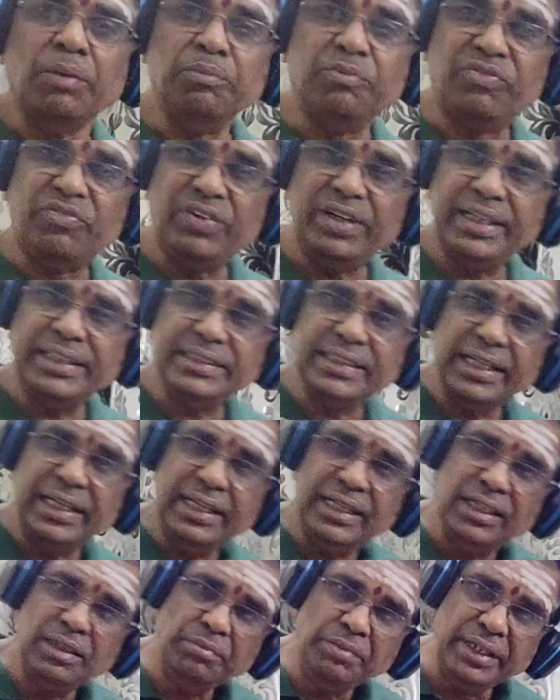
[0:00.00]
If it is a
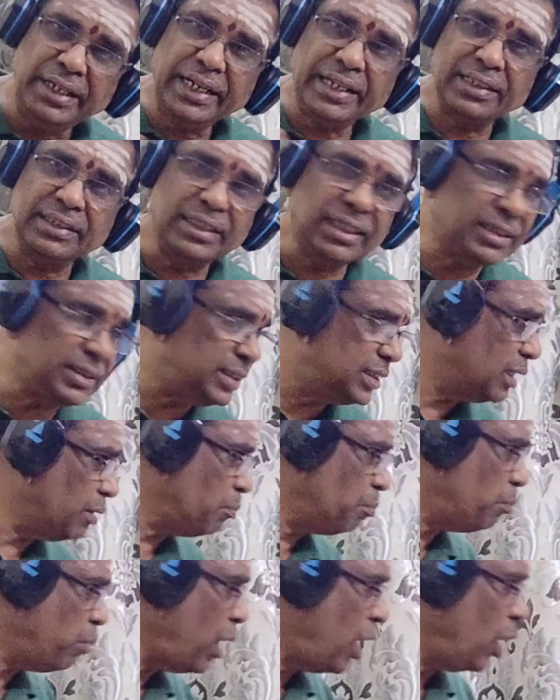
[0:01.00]
limiting that's
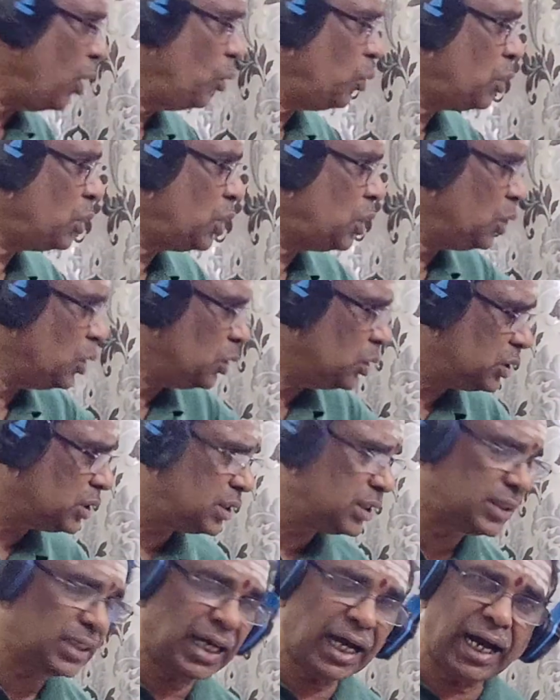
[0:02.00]
about to
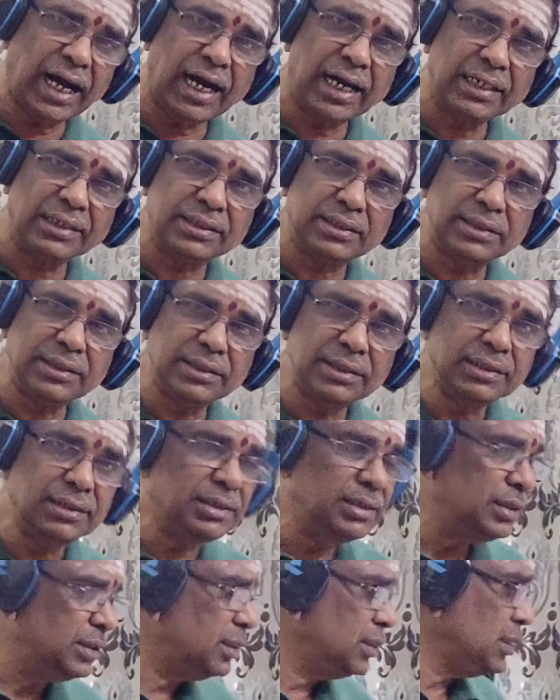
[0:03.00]
start,
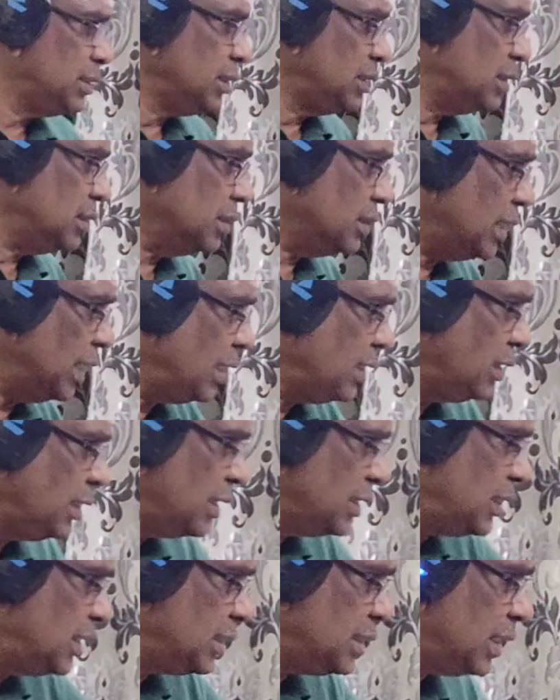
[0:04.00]
then
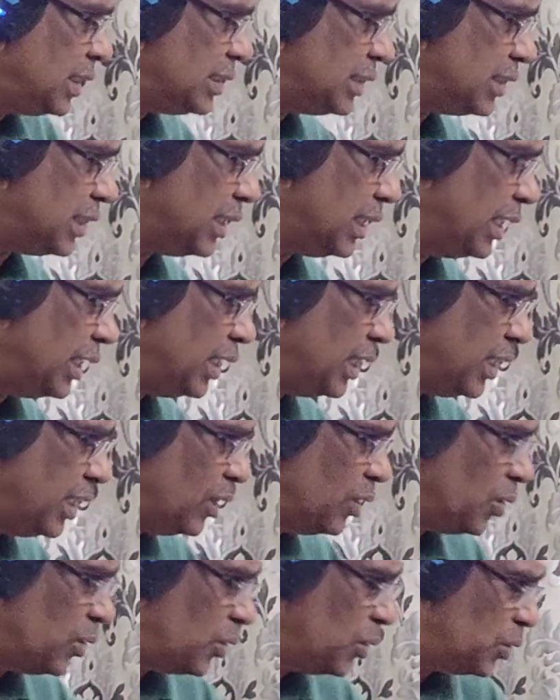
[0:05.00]
this is the
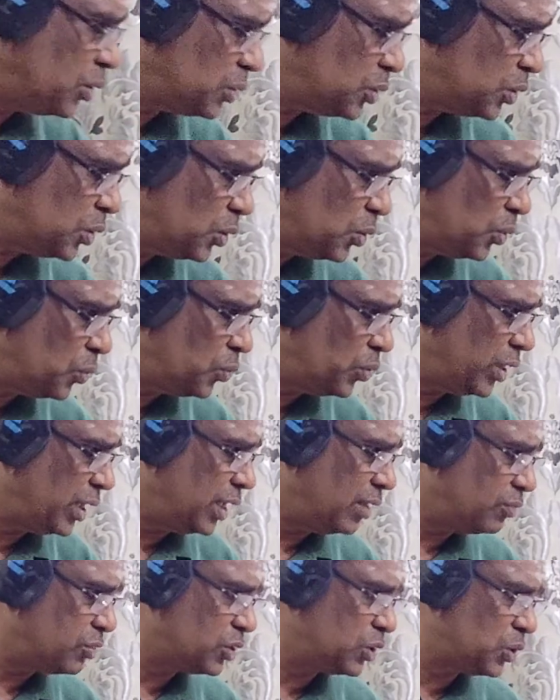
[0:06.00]
scenario. So we
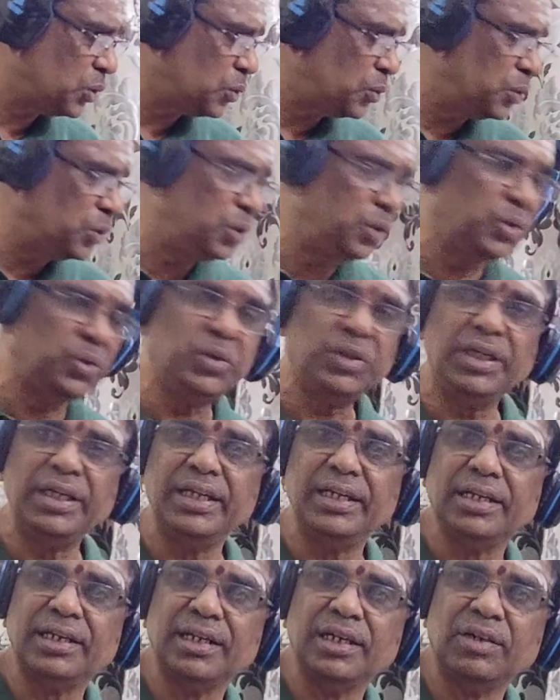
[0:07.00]
have shown you
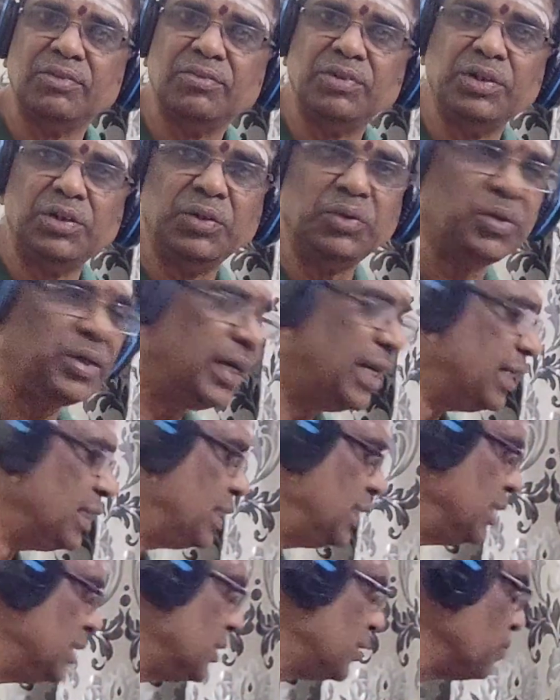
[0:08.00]
here how do you
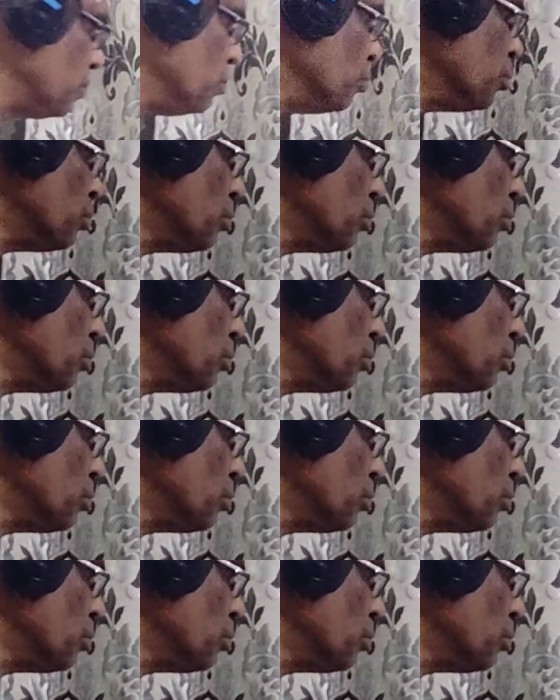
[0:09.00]
get this.